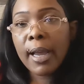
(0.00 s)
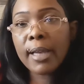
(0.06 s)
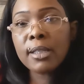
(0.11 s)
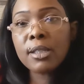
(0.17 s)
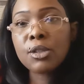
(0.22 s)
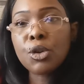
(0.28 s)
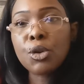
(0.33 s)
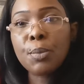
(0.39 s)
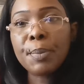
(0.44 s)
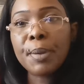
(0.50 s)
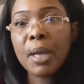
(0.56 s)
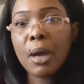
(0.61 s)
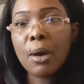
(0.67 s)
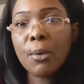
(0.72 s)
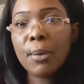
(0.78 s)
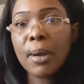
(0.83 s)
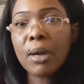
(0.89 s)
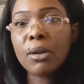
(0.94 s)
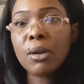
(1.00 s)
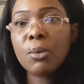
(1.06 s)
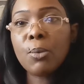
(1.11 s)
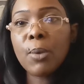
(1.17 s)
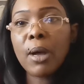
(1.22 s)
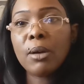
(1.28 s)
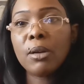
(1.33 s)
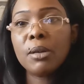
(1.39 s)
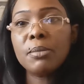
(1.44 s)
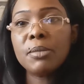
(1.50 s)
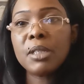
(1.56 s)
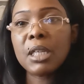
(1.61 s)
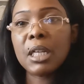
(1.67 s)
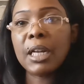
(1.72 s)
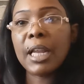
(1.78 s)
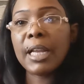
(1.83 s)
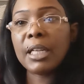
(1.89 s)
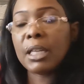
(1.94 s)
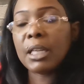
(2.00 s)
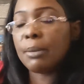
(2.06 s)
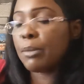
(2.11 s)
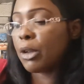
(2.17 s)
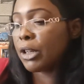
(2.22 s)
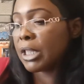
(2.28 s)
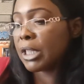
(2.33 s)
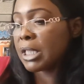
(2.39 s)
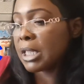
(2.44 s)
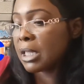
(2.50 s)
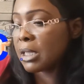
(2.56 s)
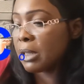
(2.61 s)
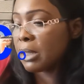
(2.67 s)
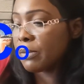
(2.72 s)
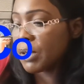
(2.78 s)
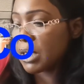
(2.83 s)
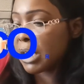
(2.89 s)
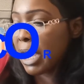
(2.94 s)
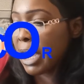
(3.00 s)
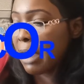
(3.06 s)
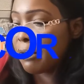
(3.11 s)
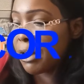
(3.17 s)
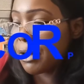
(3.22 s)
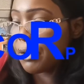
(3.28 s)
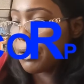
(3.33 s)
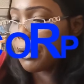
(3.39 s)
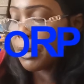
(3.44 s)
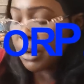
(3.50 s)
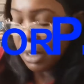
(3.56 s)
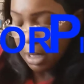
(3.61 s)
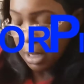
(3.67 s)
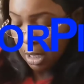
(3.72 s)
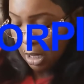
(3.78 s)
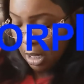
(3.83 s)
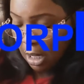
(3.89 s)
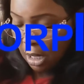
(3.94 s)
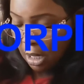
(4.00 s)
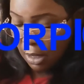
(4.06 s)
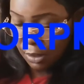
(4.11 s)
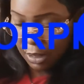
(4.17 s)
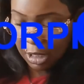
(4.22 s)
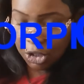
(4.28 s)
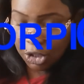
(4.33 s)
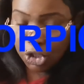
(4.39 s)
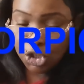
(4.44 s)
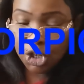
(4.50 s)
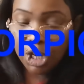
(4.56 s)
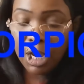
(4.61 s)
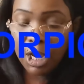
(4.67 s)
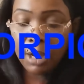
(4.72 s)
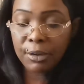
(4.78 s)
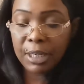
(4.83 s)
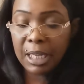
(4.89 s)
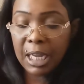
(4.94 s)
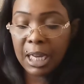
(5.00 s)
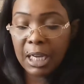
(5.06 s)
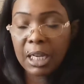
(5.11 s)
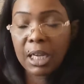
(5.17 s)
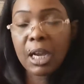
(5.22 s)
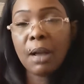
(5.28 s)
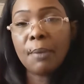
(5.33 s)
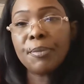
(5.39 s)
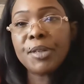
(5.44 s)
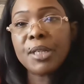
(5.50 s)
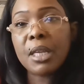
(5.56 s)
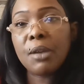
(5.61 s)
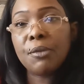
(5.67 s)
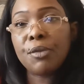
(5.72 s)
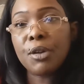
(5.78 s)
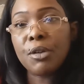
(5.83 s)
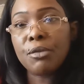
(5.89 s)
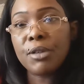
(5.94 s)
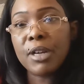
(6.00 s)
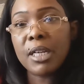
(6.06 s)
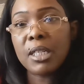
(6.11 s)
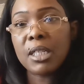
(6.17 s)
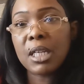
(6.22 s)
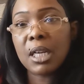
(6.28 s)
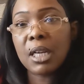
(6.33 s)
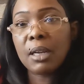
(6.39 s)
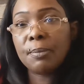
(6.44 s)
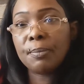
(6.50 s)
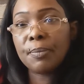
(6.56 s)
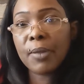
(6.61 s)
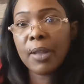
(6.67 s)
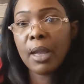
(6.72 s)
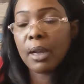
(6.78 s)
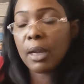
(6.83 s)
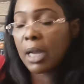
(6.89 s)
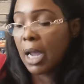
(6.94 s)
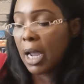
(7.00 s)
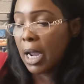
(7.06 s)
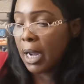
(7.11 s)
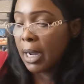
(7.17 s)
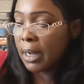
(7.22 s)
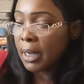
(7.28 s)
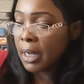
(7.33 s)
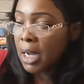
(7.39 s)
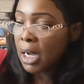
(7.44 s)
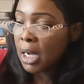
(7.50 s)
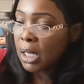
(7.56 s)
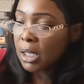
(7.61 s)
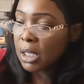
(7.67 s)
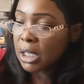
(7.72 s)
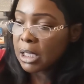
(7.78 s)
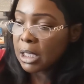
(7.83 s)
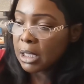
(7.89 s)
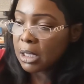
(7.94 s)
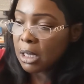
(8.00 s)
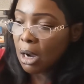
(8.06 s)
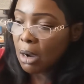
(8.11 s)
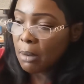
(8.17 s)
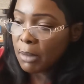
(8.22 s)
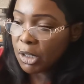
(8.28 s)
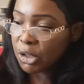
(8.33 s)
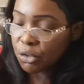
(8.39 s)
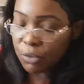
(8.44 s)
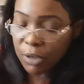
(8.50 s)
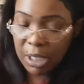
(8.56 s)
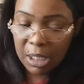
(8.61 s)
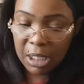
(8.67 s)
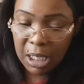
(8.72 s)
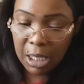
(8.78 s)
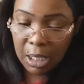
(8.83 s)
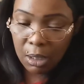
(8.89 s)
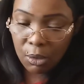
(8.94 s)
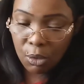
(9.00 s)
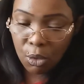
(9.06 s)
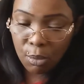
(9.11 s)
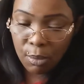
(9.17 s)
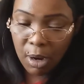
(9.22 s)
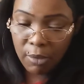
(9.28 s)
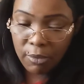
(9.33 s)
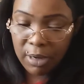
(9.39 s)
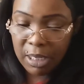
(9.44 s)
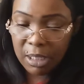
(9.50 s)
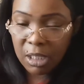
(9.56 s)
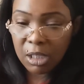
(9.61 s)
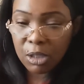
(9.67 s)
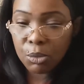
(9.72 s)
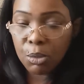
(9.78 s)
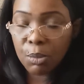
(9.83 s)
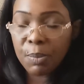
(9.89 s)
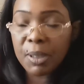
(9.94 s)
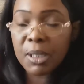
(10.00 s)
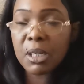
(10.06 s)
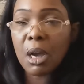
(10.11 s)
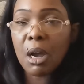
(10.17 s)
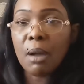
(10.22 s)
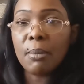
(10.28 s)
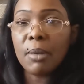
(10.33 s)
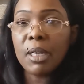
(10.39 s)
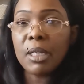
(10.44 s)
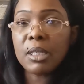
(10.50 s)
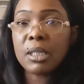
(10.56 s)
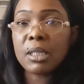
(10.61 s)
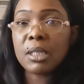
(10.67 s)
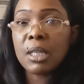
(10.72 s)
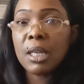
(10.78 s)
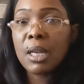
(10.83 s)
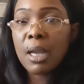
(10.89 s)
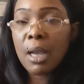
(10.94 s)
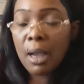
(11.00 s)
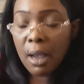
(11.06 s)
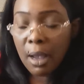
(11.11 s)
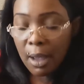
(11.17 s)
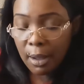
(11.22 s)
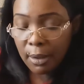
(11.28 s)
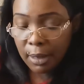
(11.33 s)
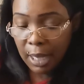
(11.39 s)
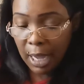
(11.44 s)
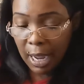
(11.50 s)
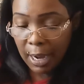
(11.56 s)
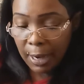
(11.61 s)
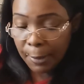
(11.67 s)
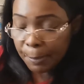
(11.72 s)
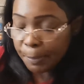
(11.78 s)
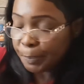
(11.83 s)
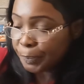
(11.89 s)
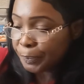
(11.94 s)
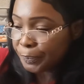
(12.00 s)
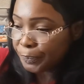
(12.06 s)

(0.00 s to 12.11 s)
Hey Scorpio, welcome to Lady Hypnotic Six Sense Tarot. This is your girl Nikita come to give you a reading, okay? It's a timeless reading. All my readings will be timeless, okay?